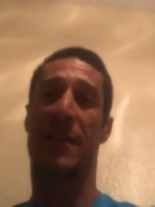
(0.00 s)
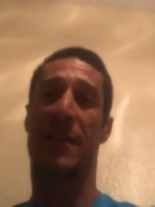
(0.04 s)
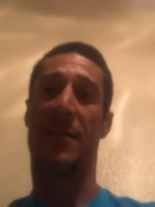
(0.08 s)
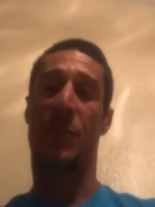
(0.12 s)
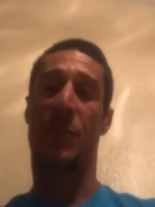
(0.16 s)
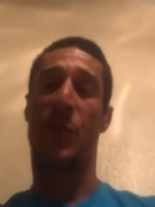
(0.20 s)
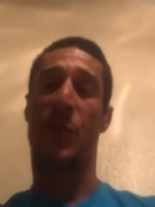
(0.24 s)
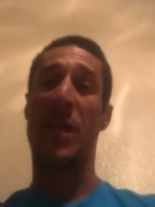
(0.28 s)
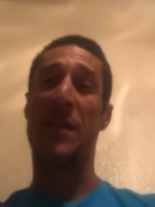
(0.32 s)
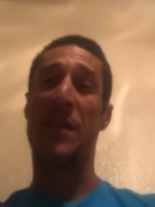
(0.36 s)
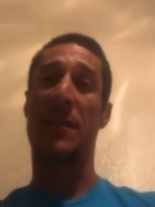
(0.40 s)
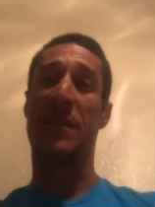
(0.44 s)

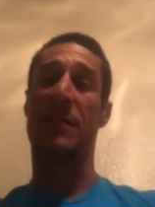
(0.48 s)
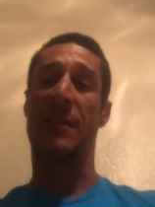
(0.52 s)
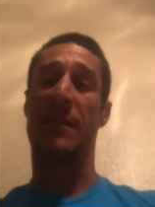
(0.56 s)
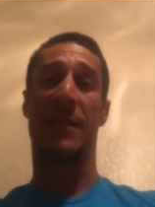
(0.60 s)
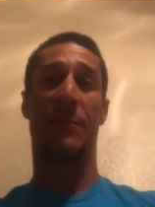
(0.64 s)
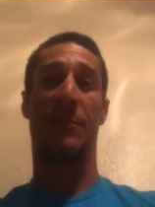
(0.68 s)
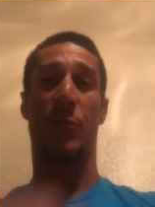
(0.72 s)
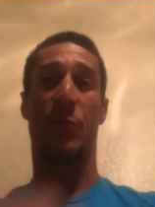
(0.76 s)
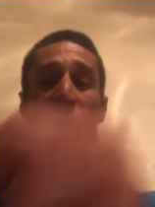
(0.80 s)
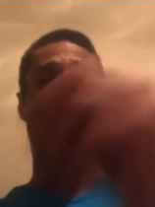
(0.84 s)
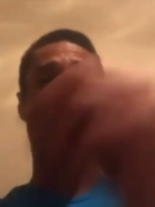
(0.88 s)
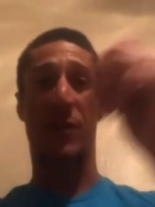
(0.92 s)
riding
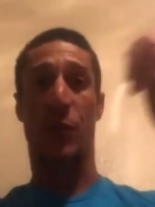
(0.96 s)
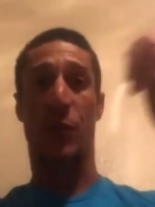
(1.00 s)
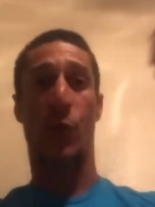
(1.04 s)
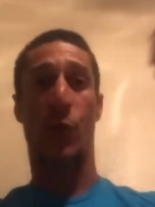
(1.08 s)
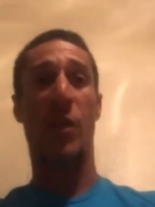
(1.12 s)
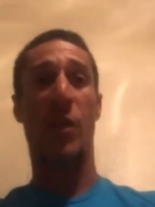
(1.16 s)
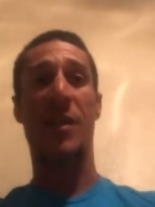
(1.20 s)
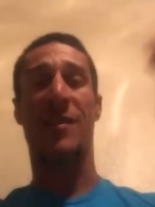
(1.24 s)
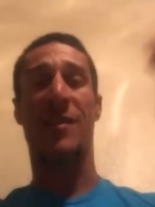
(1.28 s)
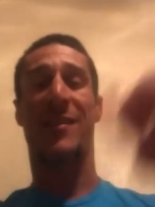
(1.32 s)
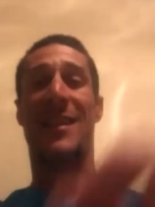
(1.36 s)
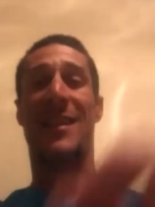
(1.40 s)
with
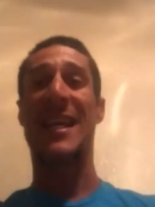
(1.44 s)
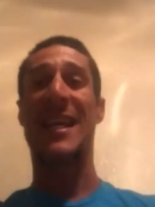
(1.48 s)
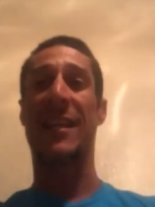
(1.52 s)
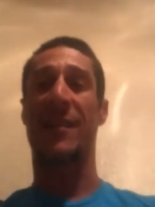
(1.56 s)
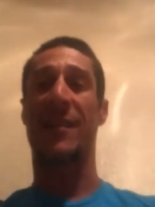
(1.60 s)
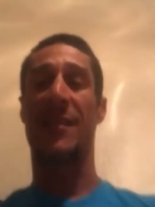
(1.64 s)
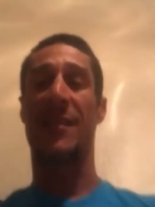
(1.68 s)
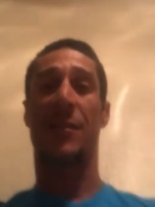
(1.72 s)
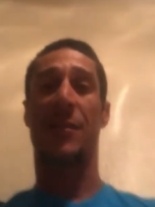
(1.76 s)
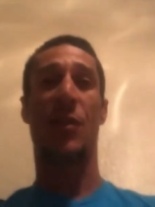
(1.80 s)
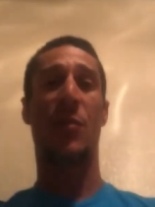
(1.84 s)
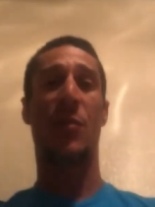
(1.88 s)
strongest
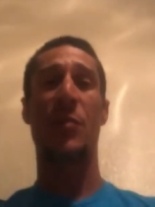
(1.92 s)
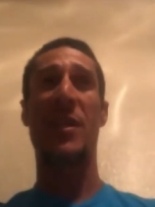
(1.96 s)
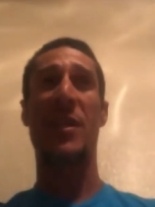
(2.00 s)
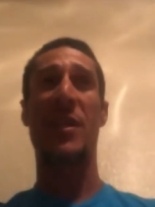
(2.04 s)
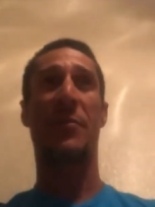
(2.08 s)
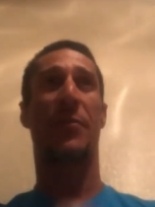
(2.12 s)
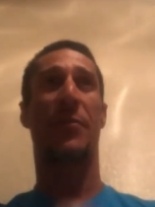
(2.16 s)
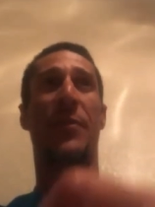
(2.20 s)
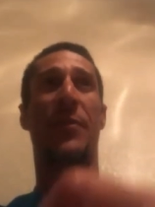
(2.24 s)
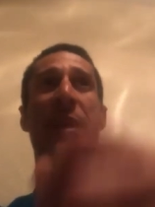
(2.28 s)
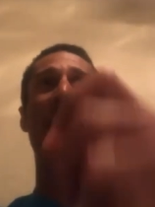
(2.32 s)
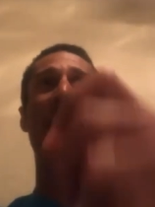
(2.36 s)
cyclists. Don't be
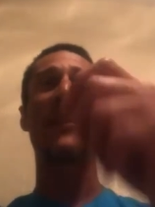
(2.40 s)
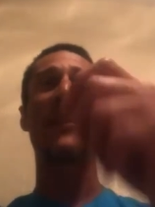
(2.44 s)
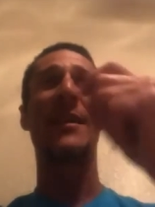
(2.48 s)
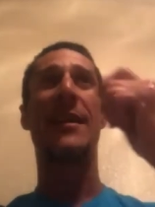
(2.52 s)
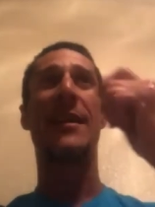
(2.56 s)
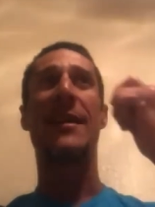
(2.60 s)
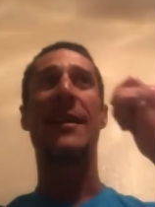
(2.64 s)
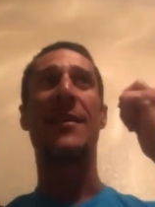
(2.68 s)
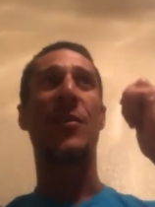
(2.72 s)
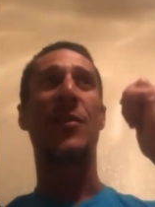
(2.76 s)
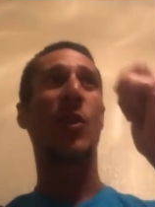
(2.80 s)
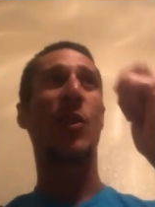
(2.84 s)
afraid.
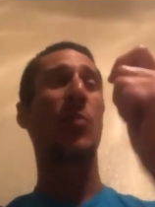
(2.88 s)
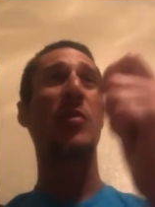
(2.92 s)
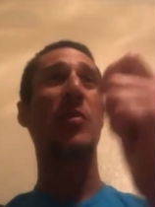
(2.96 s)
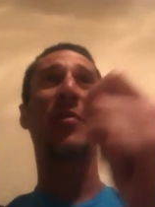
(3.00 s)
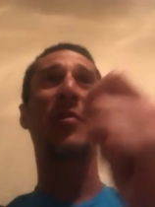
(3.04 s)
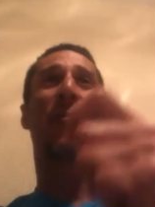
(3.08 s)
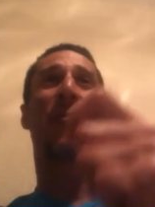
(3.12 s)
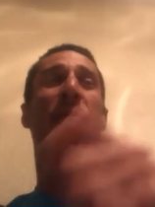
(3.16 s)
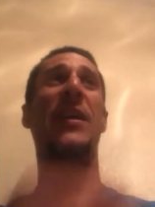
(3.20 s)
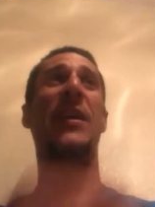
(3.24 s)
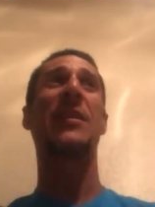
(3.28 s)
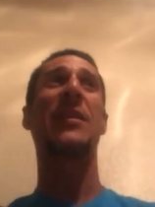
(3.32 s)
Don't be
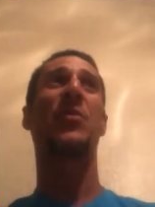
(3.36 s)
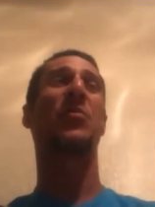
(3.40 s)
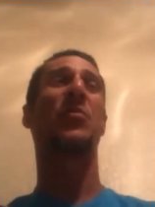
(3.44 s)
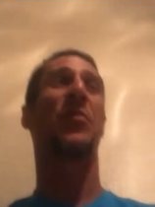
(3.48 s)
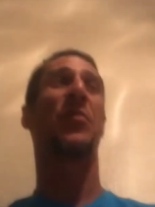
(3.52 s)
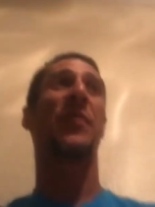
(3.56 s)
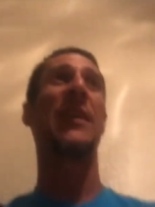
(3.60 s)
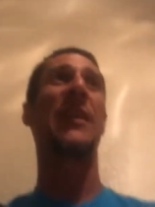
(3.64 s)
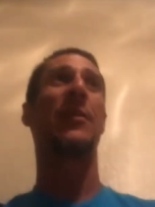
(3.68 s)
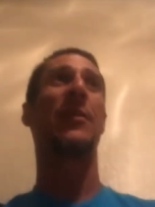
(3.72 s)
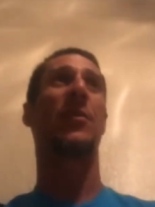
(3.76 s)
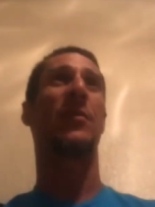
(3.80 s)
afraid to
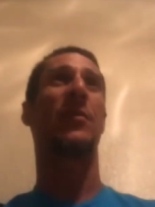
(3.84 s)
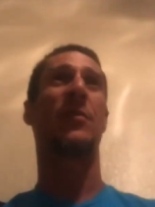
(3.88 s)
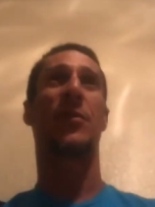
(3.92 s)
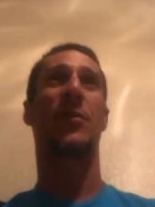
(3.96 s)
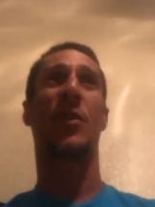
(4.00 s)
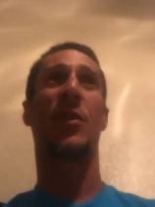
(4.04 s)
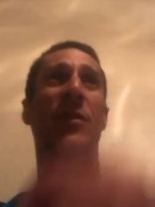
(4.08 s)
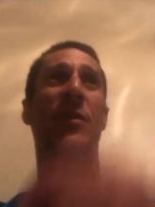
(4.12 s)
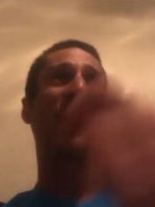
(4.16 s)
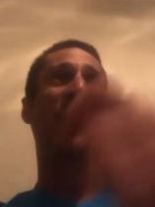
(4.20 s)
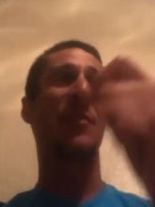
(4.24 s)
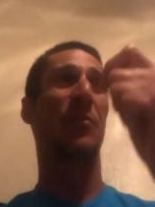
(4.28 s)
fail.
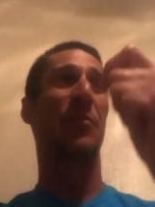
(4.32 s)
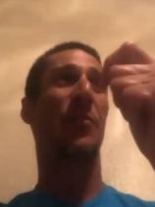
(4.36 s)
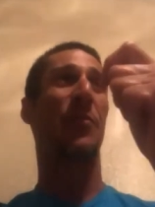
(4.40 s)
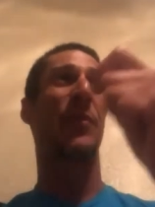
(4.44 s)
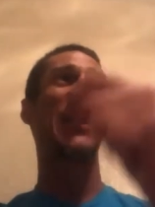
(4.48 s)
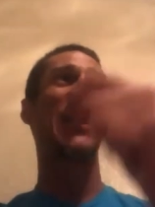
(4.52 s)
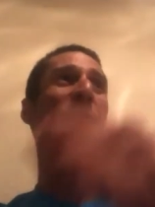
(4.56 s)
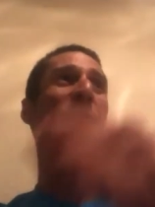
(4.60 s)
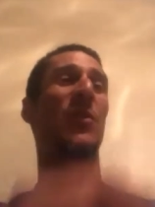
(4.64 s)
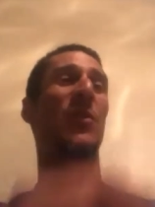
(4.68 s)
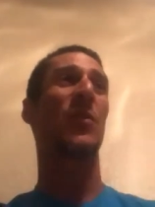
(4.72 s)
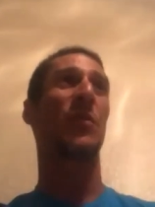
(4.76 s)
Don't get
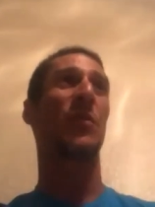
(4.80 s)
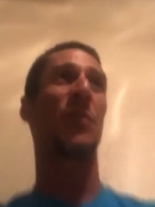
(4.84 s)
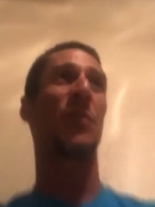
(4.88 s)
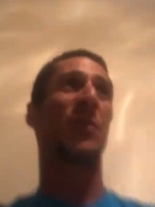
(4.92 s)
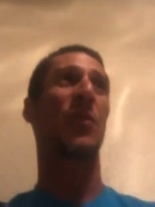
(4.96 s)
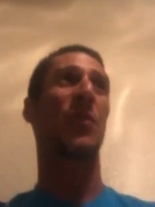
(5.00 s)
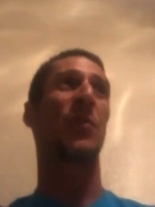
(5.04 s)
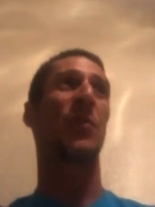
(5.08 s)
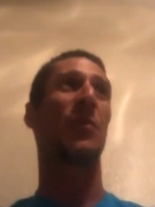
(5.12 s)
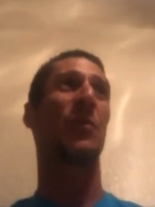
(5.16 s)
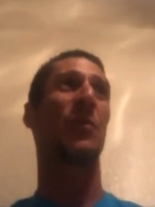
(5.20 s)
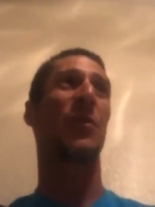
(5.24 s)
afraid to
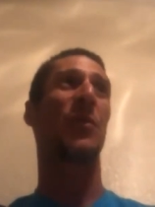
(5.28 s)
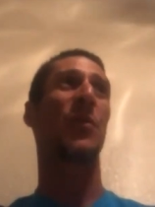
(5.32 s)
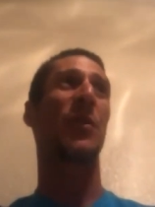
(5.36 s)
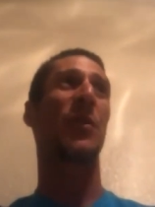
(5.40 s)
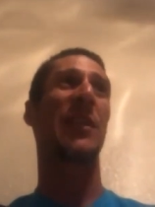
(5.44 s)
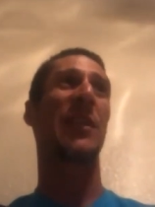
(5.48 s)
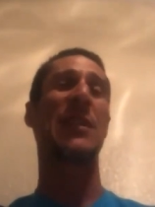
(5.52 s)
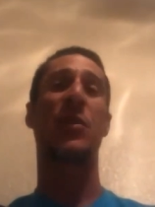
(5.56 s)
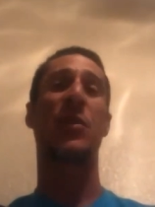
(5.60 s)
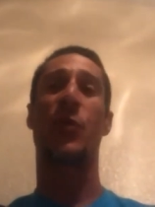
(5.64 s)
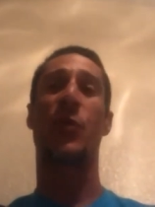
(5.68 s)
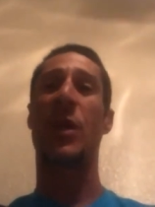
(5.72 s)

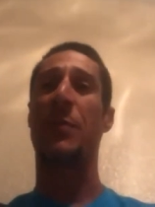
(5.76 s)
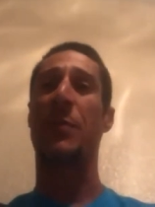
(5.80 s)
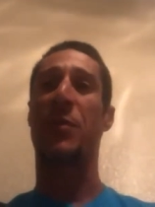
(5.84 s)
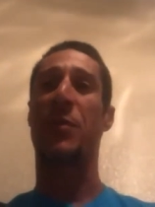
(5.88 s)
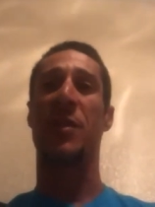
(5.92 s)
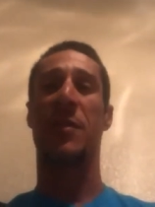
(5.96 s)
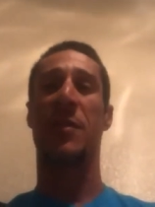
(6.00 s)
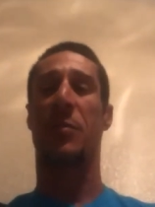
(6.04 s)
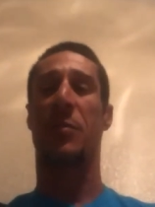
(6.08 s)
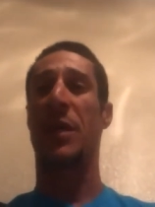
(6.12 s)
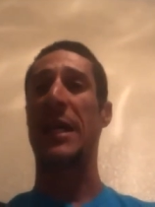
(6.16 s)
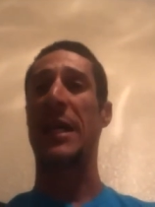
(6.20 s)
get dropped on
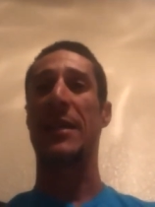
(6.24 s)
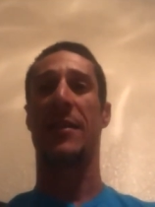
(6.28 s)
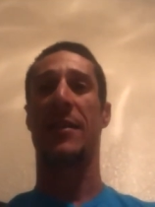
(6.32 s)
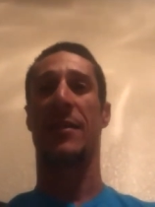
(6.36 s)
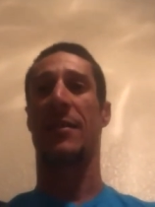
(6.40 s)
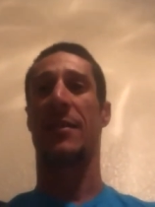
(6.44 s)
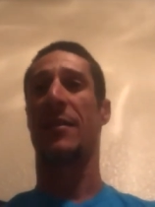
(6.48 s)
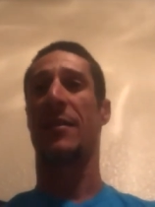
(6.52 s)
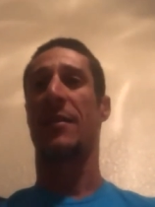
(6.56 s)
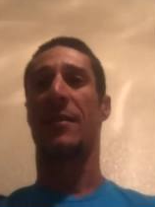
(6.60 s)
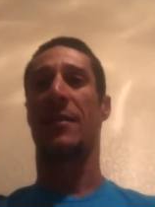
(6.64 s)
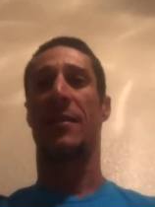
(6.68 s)
the bike.
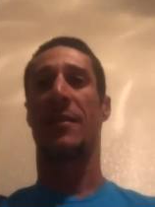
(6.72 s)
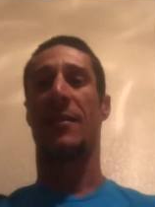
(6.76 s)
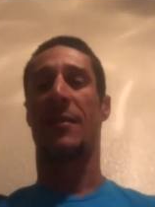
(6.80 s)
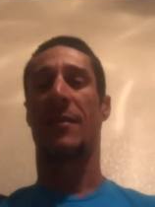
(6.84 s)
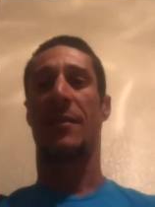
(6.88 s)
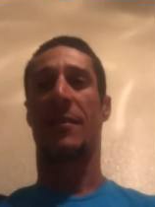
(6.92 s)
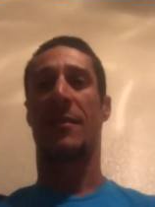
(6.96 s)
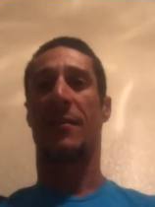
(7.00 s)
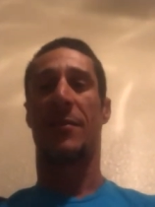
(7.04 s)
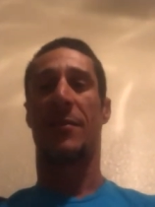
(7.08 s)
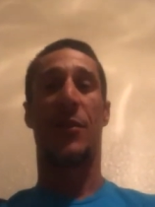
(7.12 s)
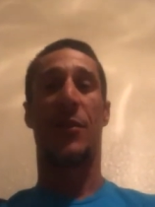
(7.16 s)

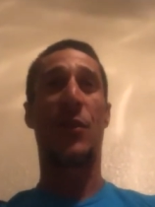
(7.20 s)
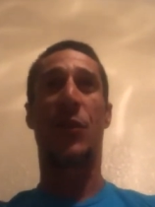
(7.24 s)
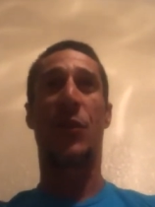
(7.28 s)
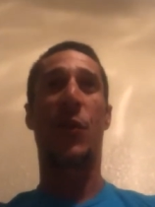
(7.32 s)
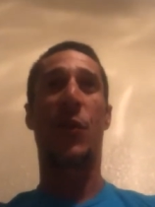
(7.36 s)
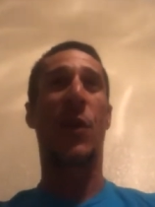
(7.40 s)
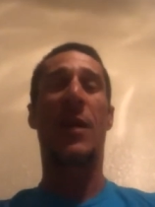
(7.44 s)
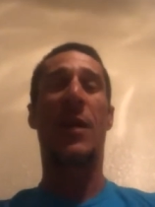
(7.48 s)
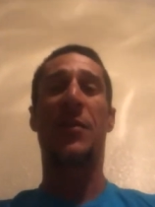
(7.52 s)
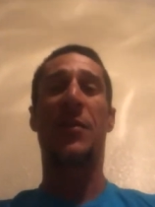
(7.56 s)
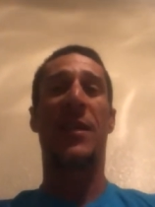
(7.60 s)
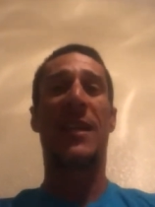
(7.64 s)
Just
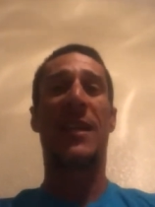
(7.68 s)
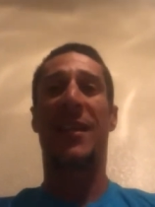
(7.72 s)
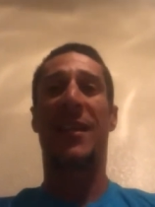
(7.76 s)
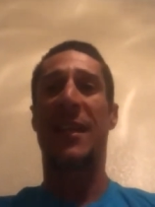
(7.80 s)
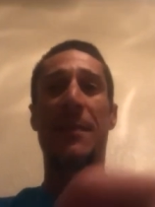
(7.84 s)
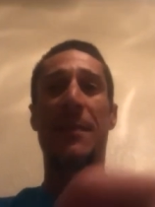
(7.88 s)
go out there. Keep